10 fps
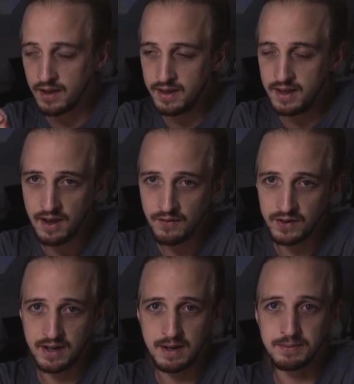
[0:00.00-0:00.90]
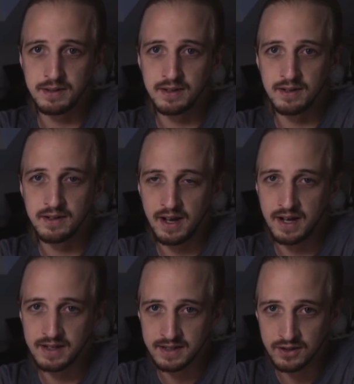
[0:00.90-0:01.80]
EF adapter that
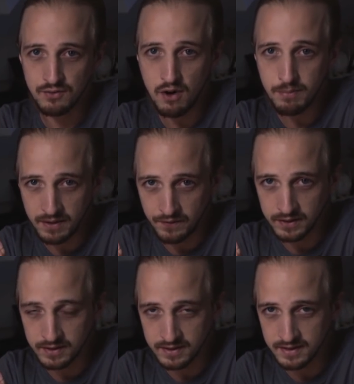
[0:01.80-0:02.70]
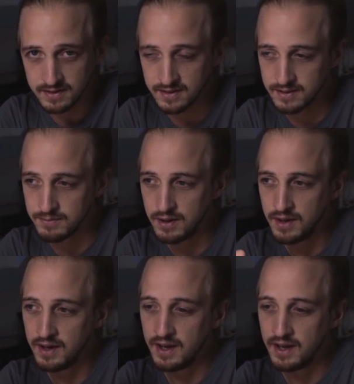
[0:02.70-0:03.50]
has the drop-in filter system.